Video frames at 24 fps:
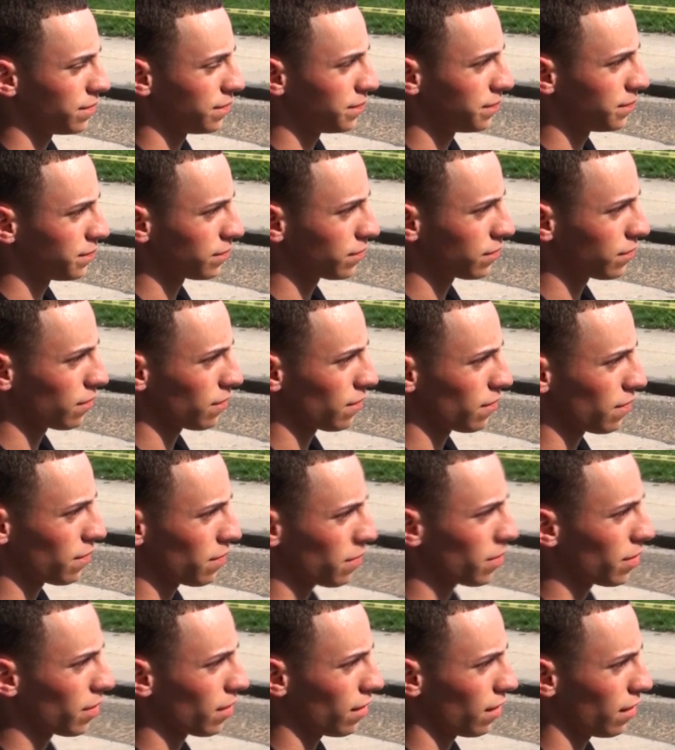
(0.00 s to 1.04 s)

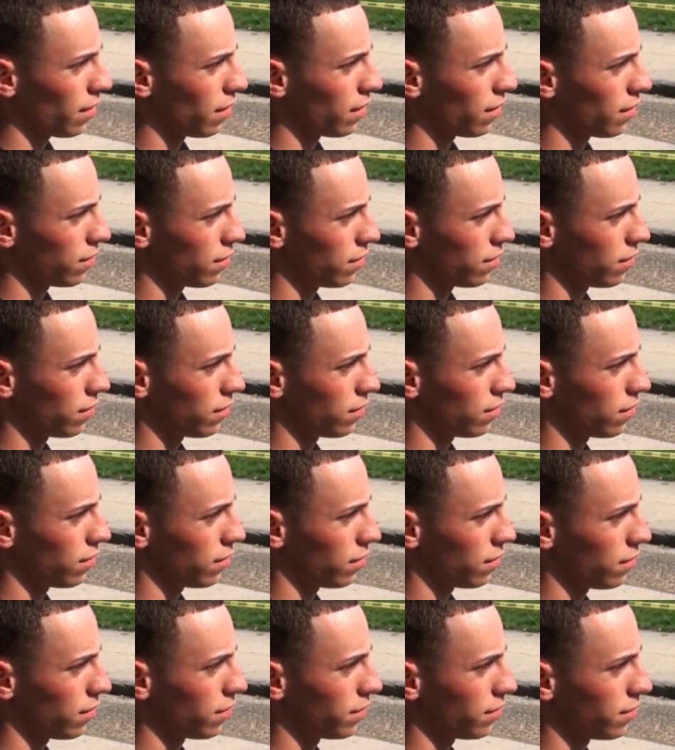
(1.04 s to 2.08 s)

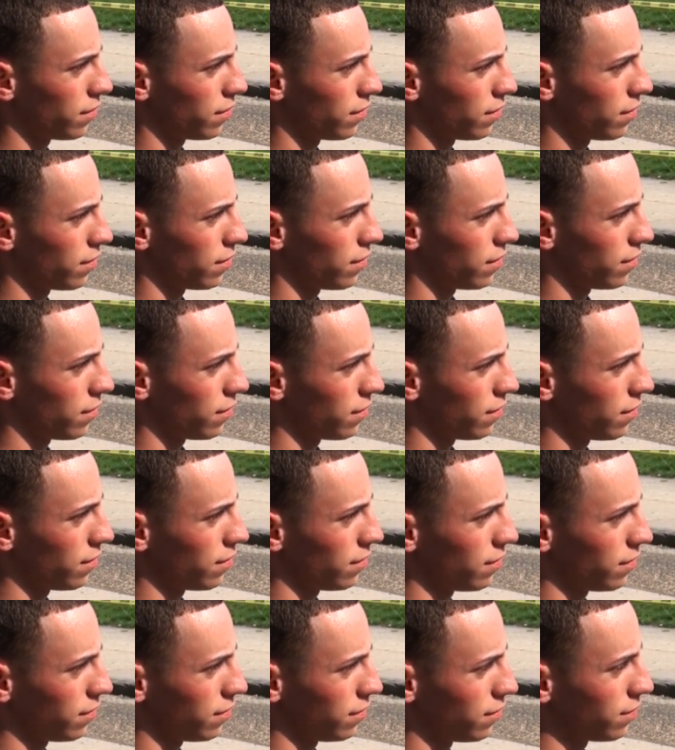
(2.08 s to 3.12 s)

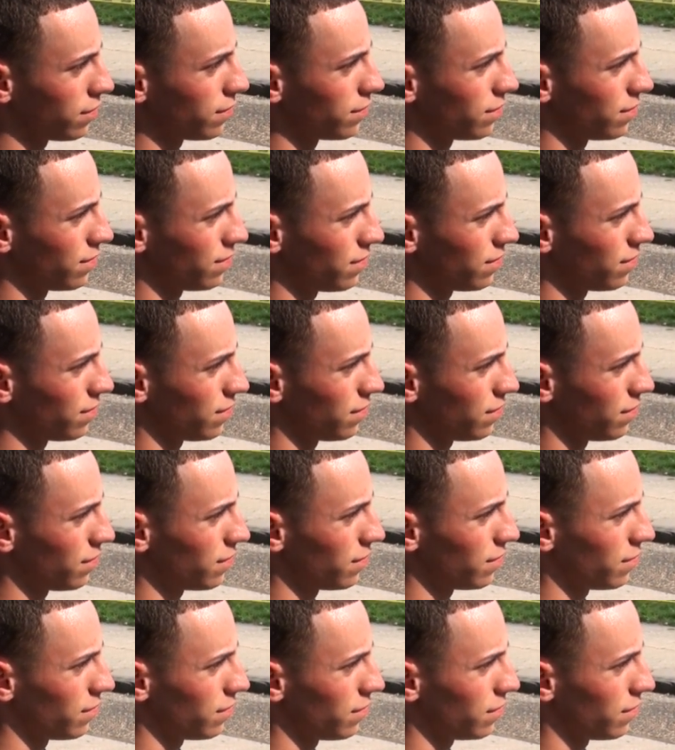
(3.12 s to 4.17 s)

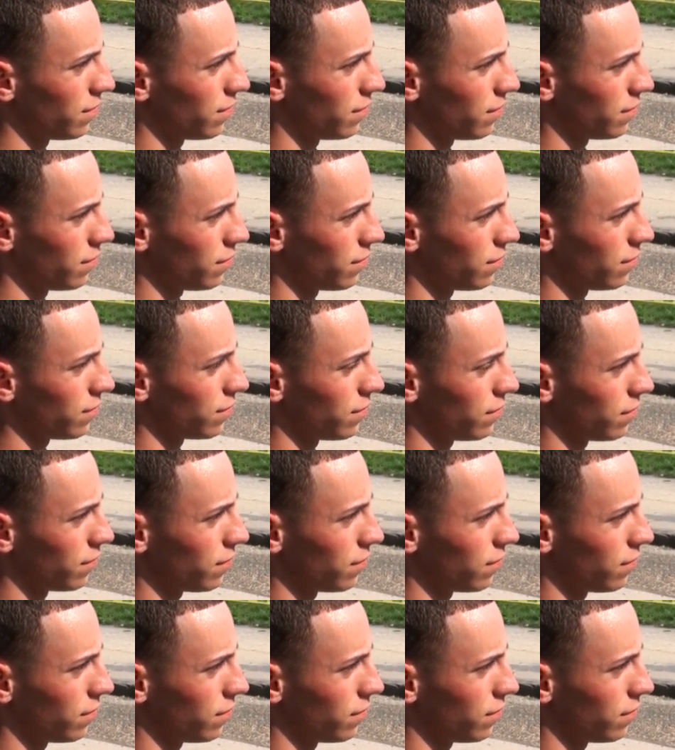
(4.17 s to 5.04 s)
(silent)